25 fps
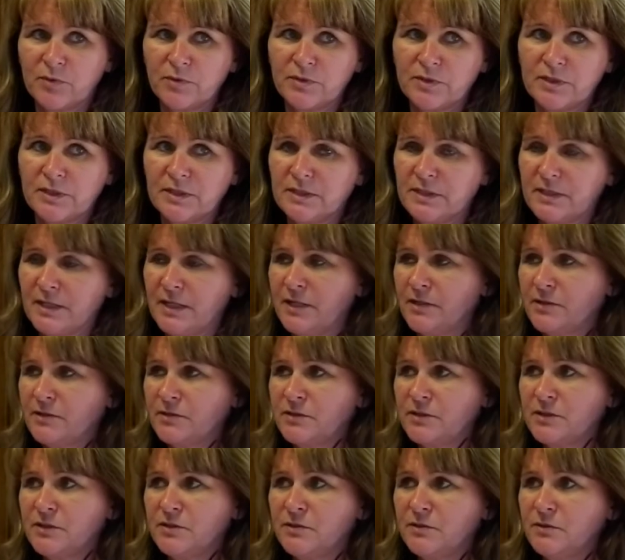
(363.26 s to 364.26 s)
than a day or
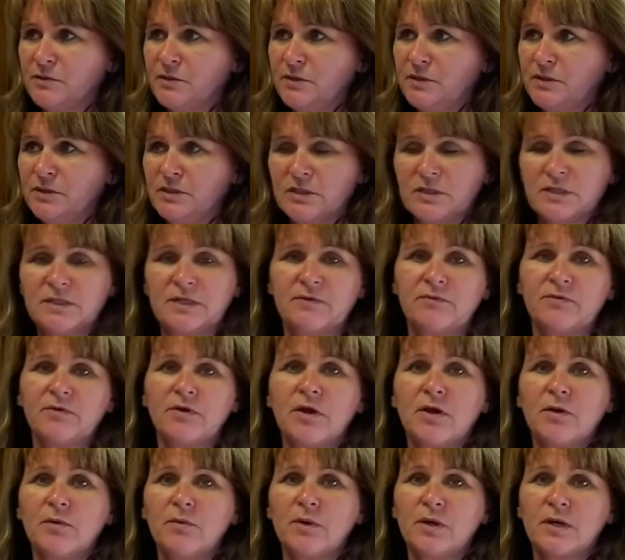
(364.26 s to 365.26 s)
two and you just never
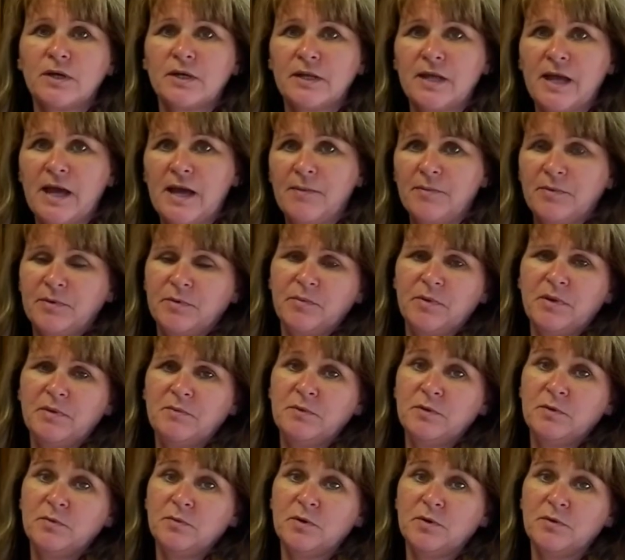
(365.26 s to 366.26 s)
know what could happen. Maybe
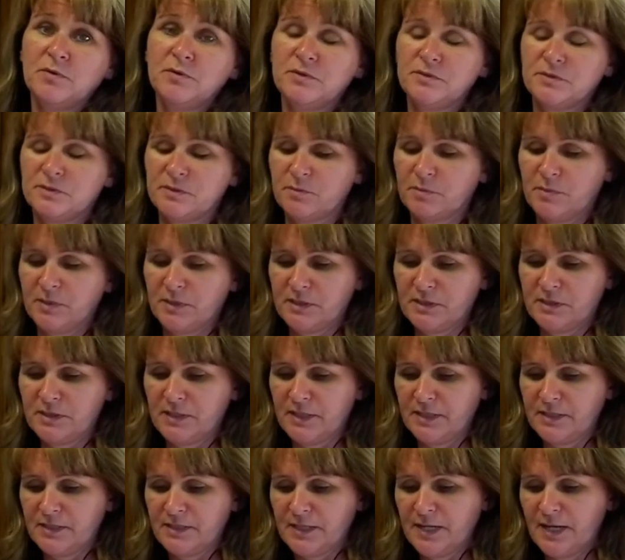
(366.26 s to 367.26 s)
you won't use them, but it's
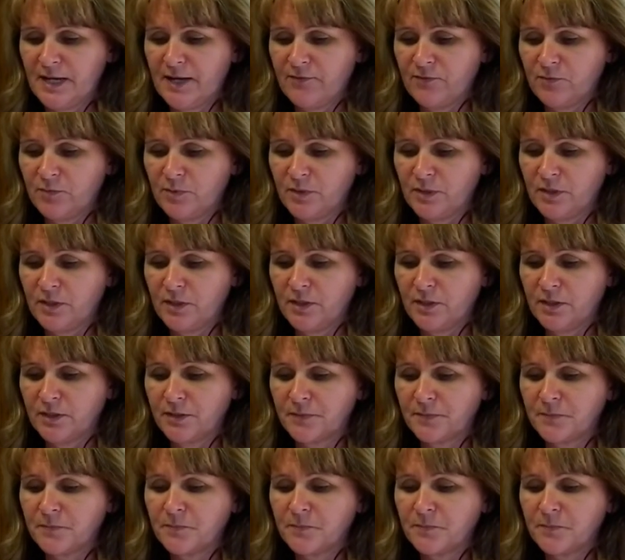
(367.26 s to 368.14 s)
nice to have them along.